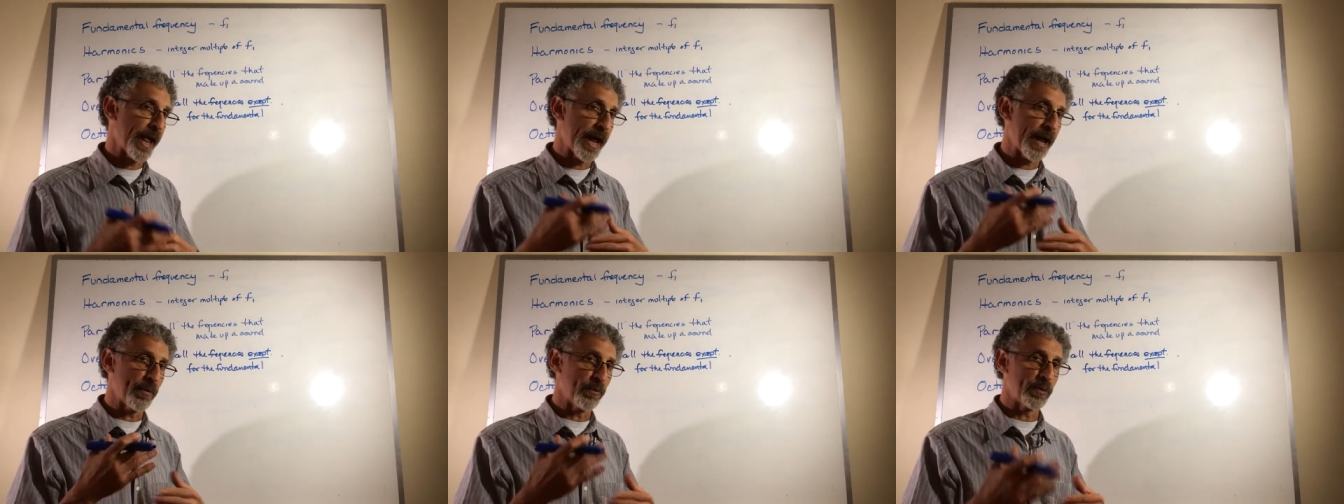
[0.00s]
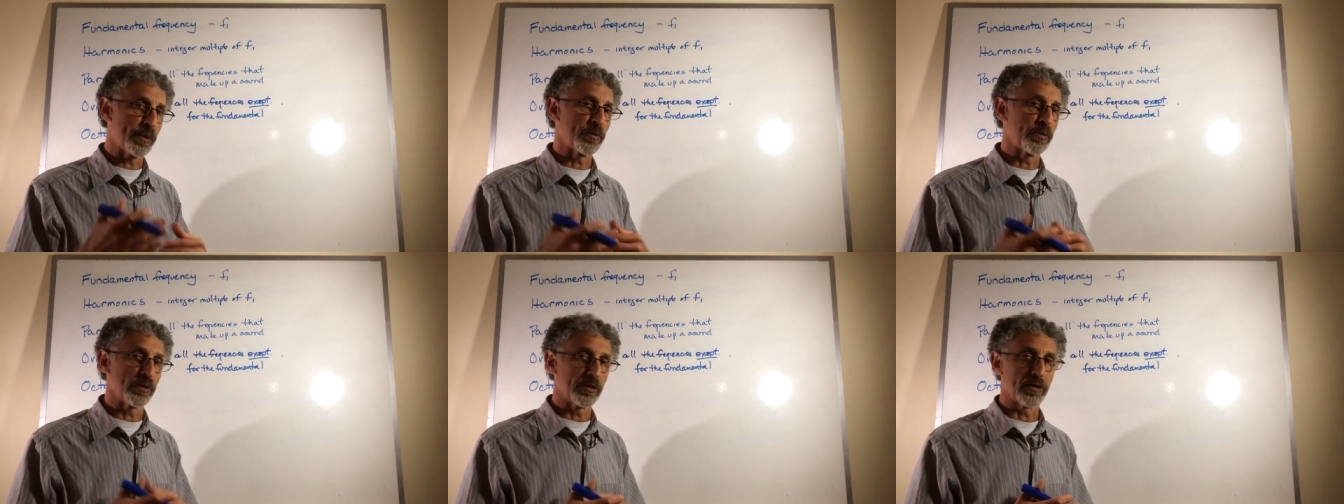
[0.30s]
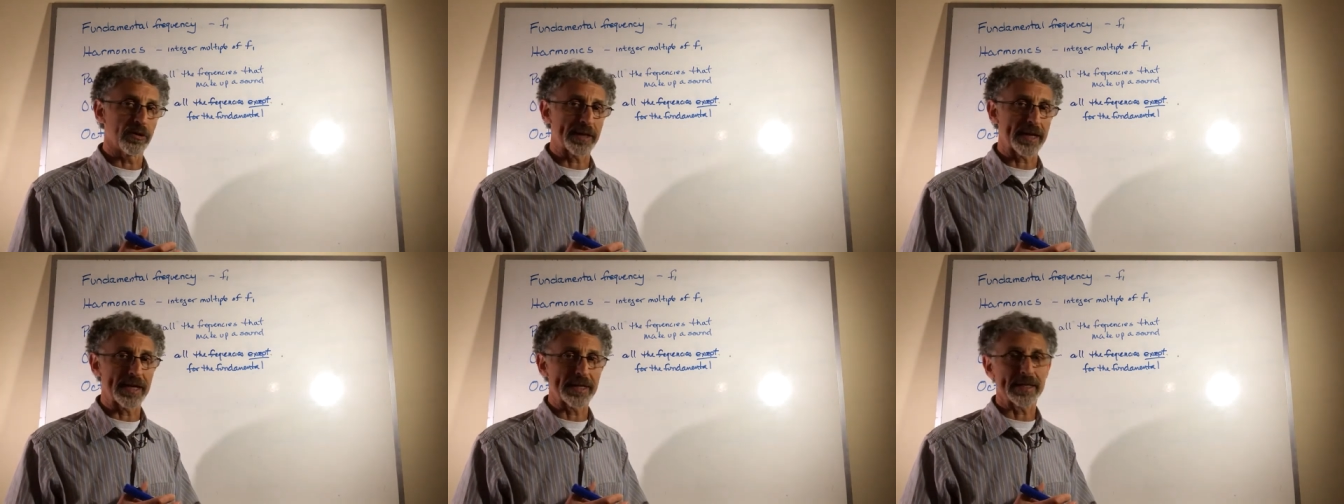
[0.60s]
And we will
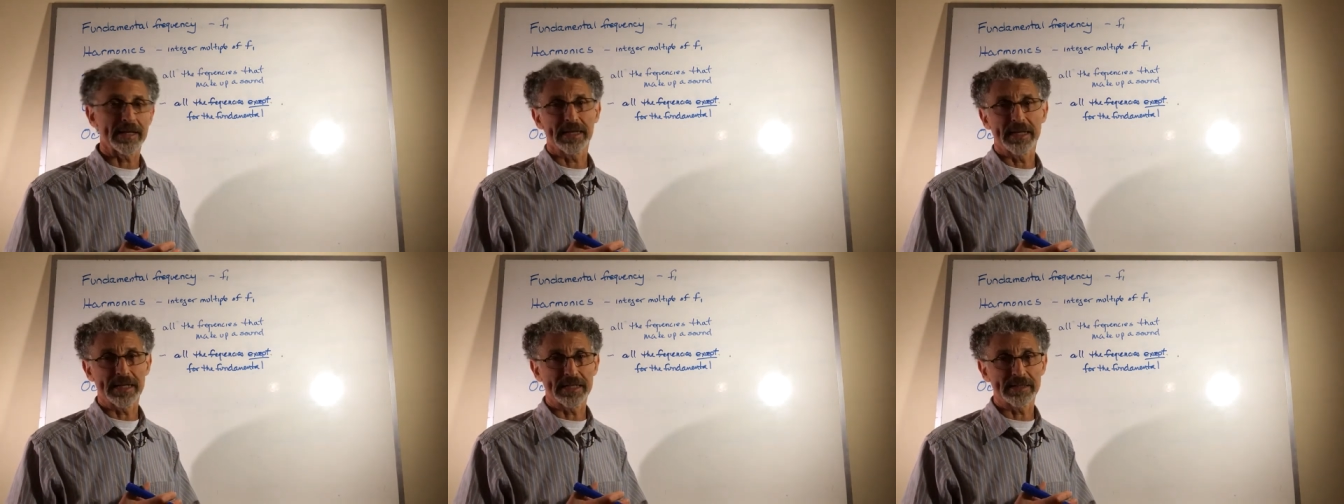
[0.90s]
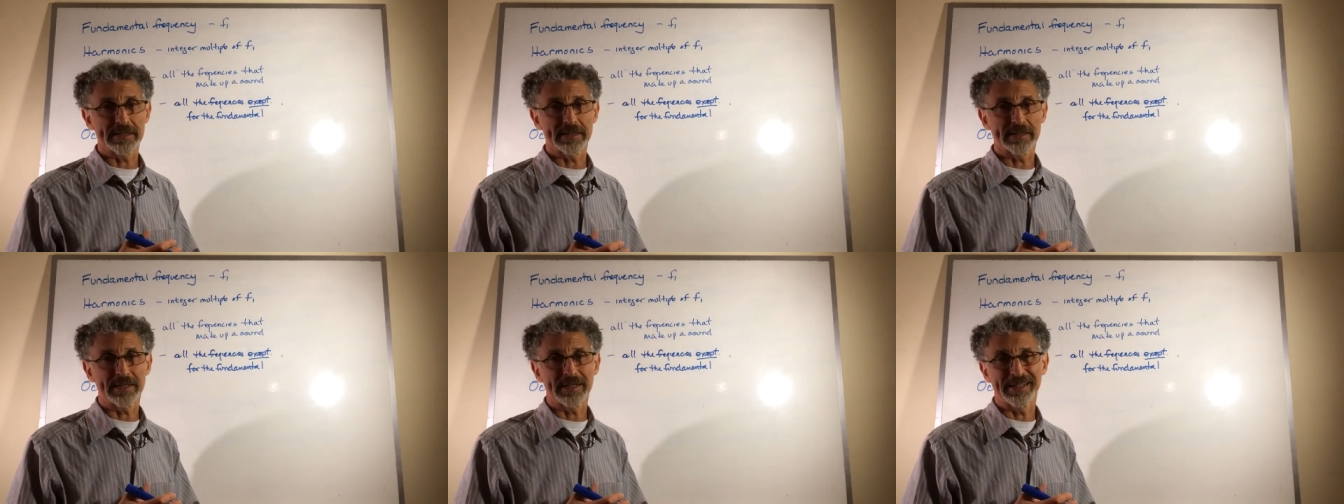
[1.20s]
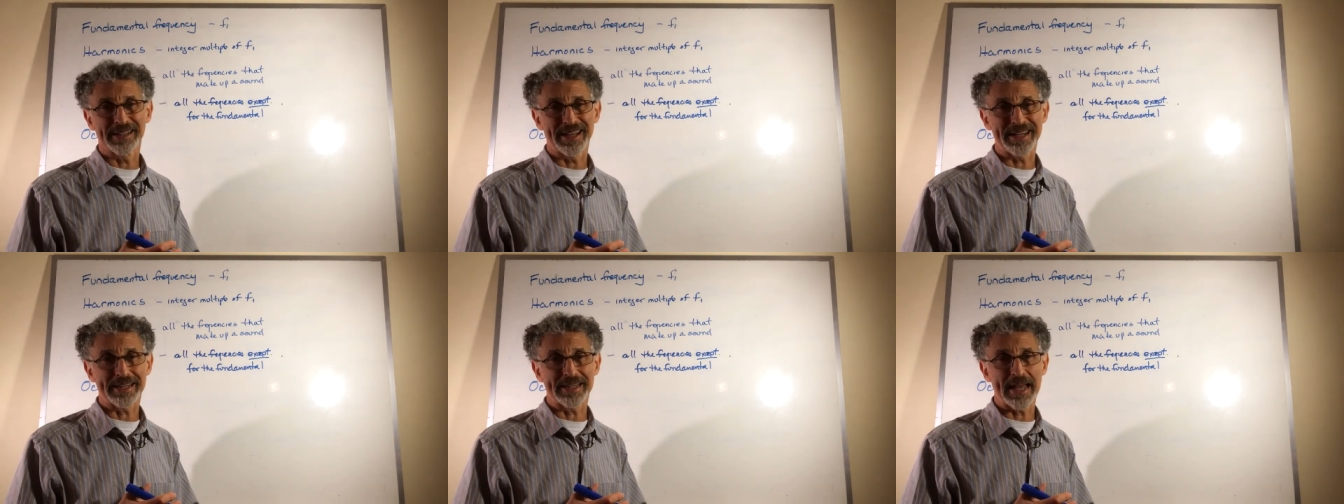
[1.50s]
look at things
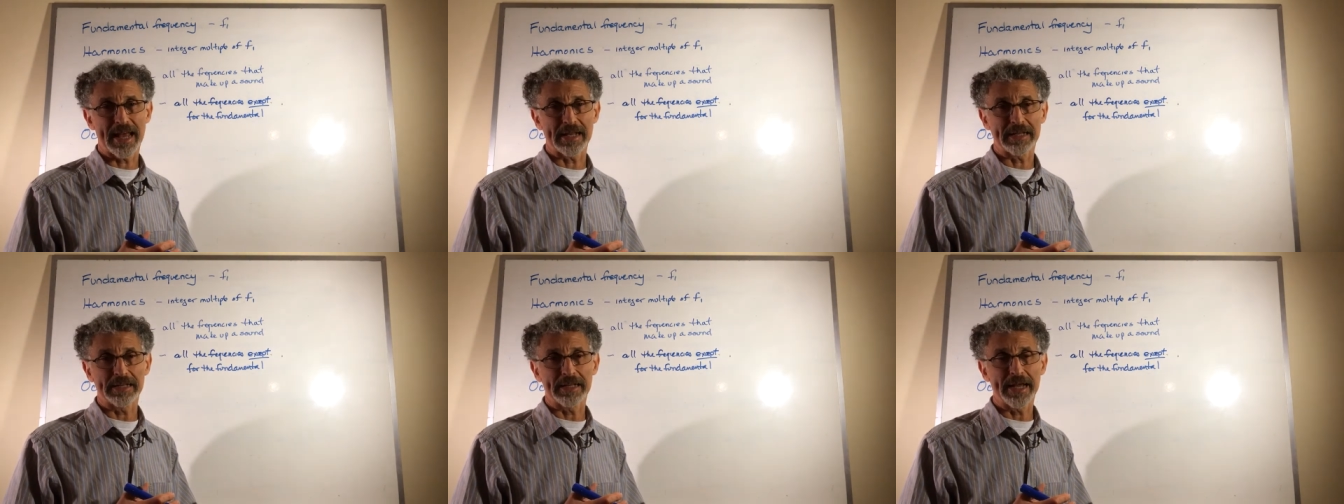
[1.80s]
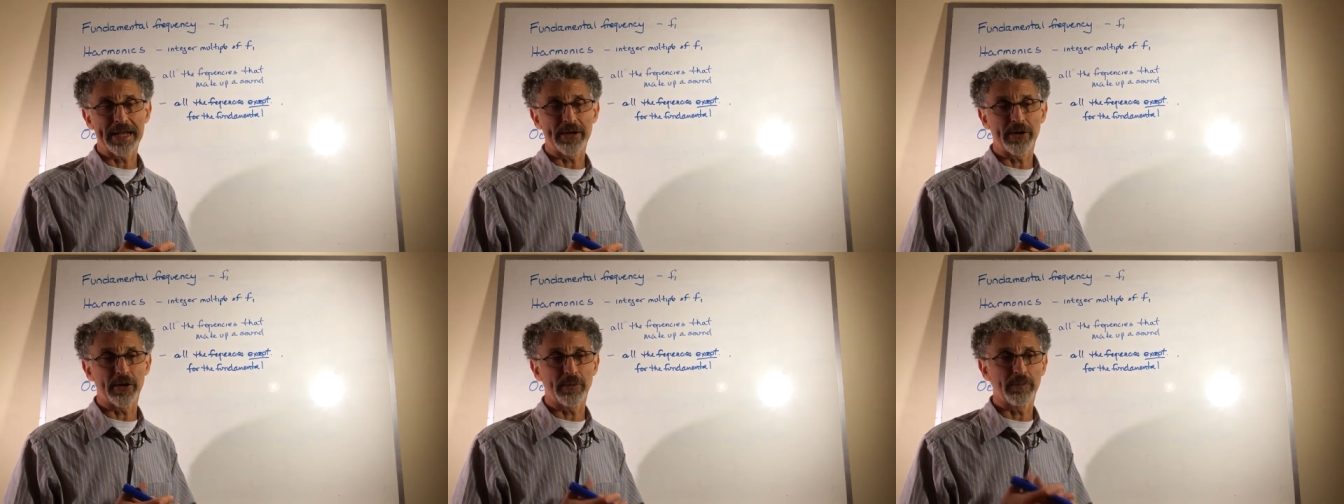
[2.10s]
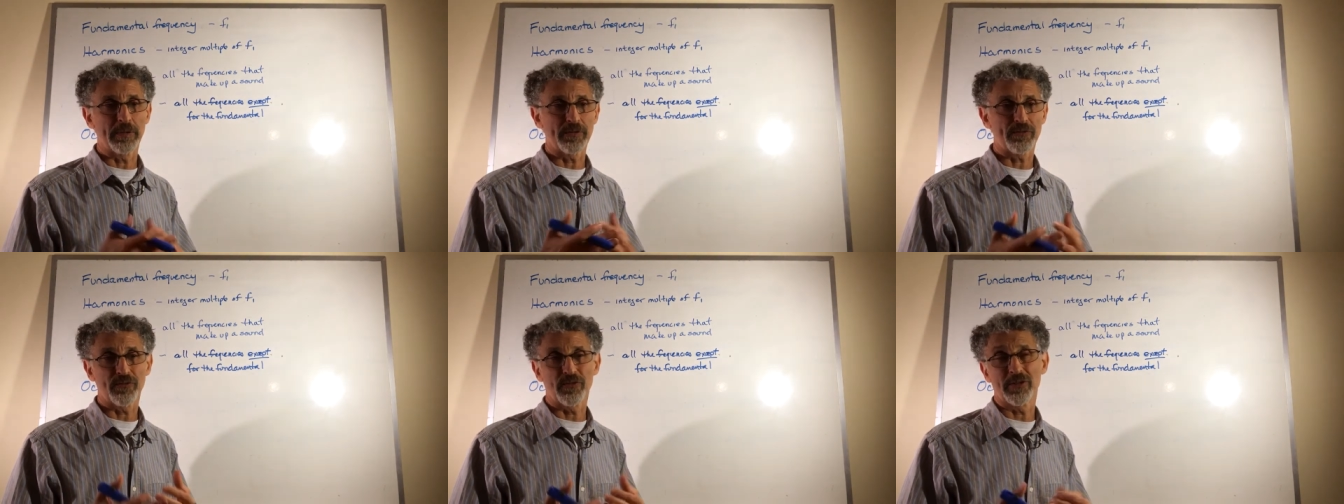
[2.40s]
like that later.
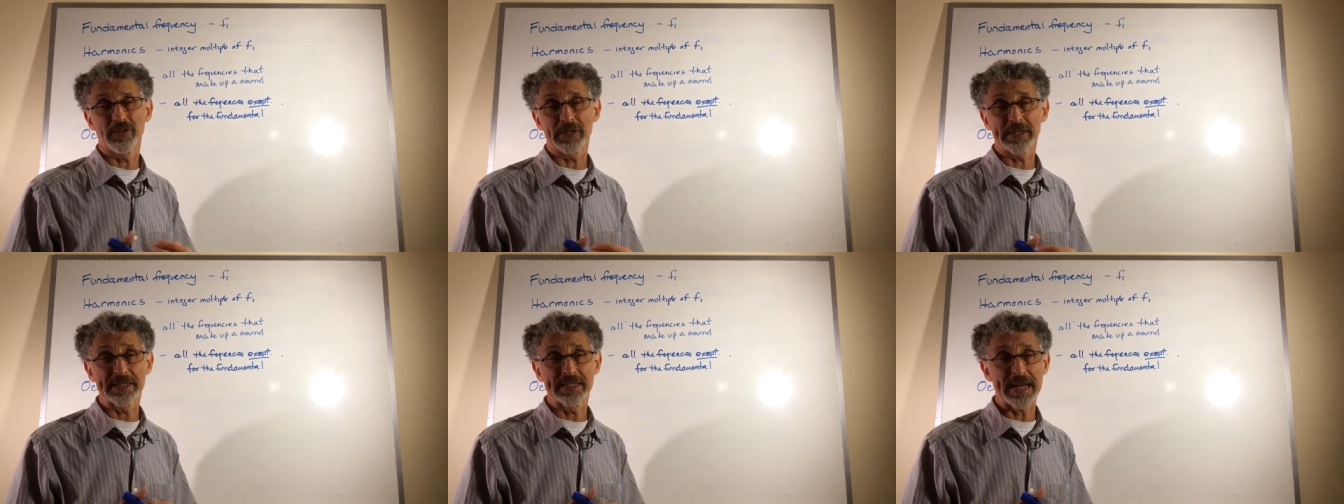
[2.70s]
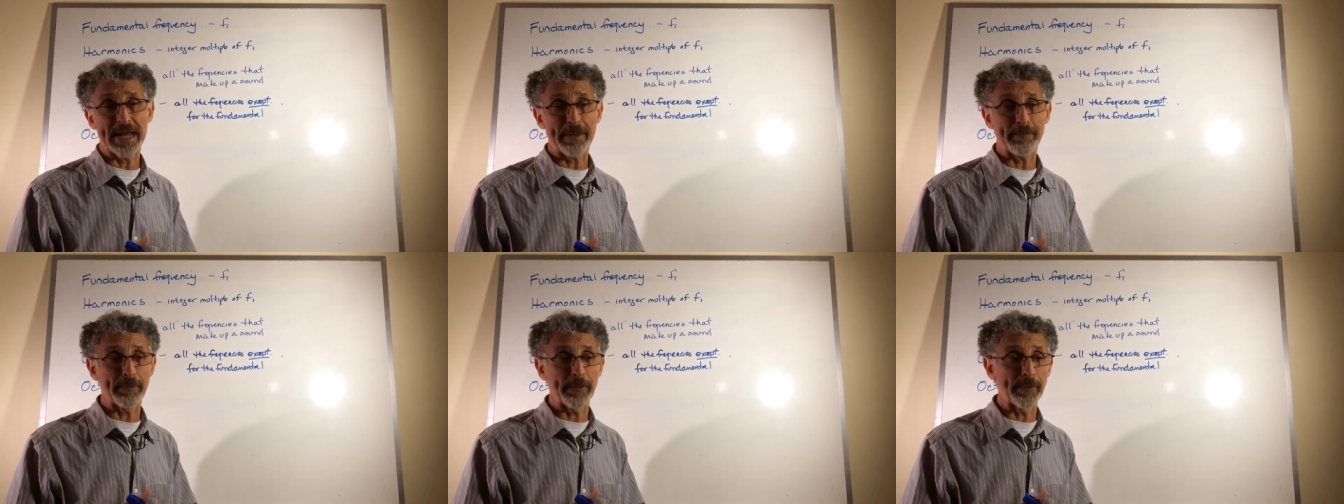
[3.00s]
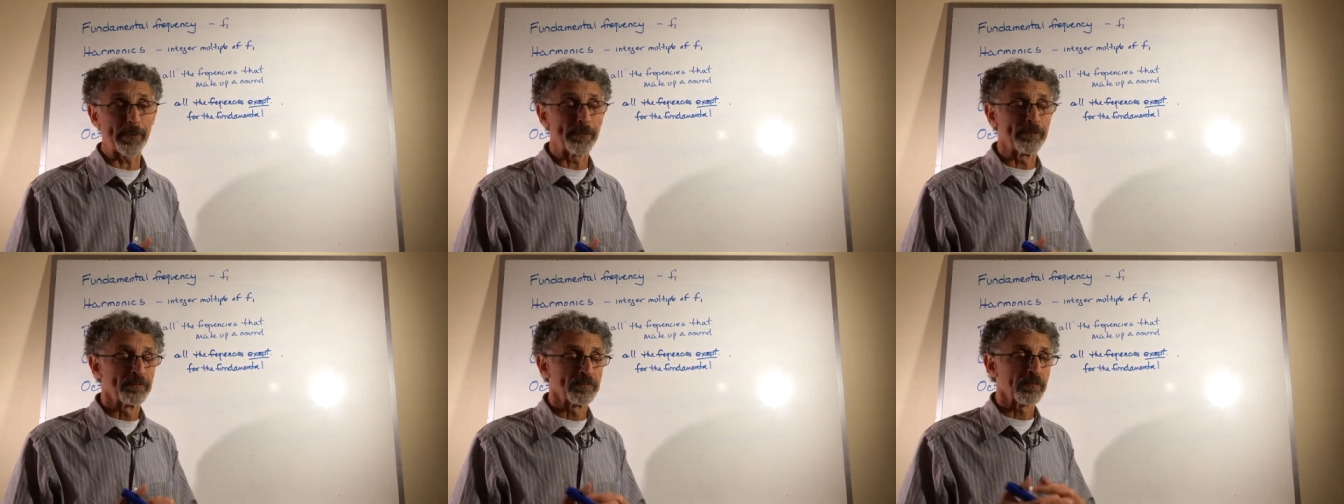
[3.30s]
But for
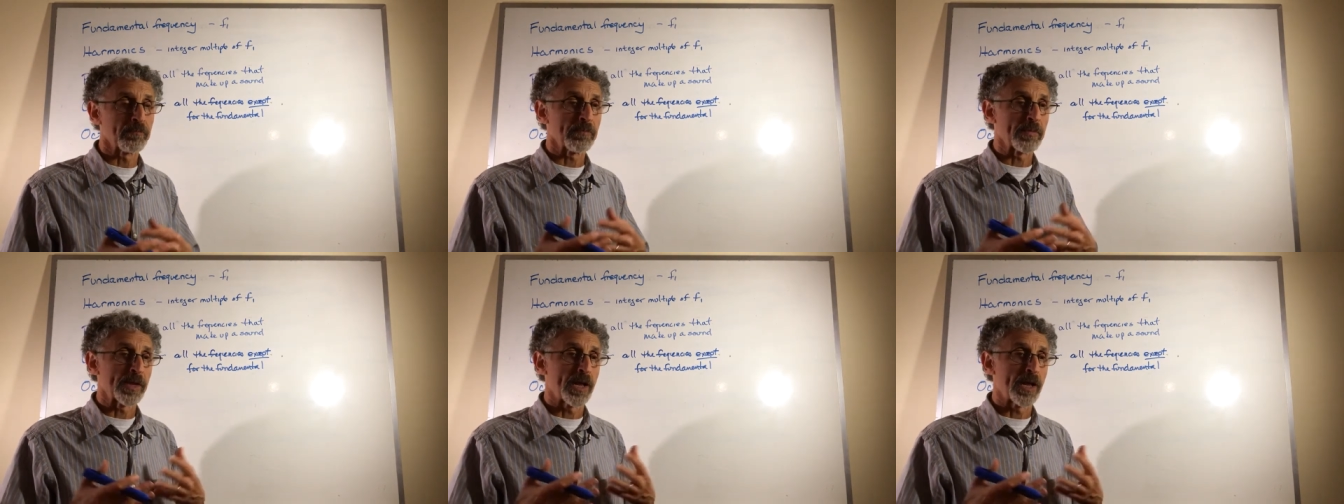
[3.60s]
example,